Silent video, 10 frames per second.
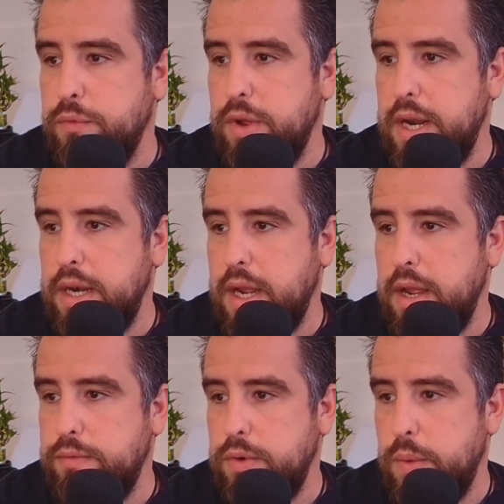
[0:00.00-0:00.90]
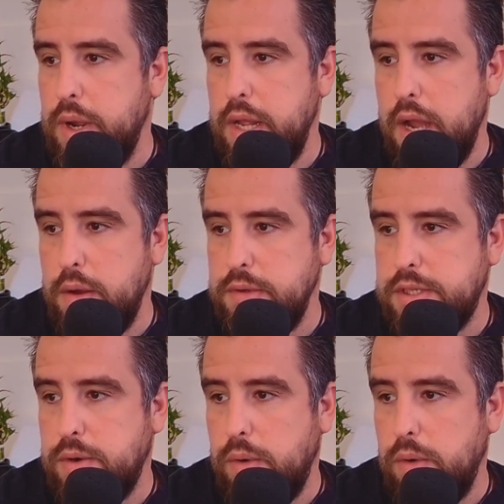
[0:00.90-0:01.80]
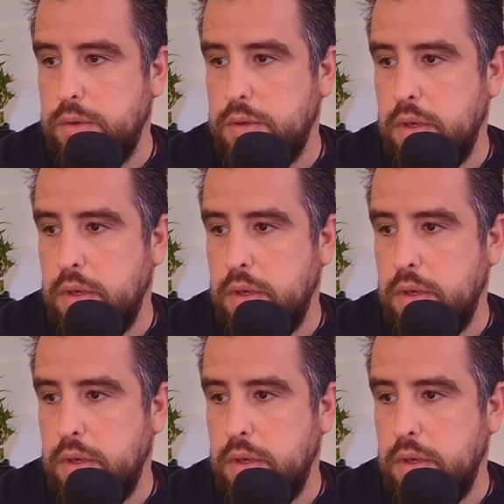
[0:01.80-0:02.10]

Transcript: one and I have no idea how it's called.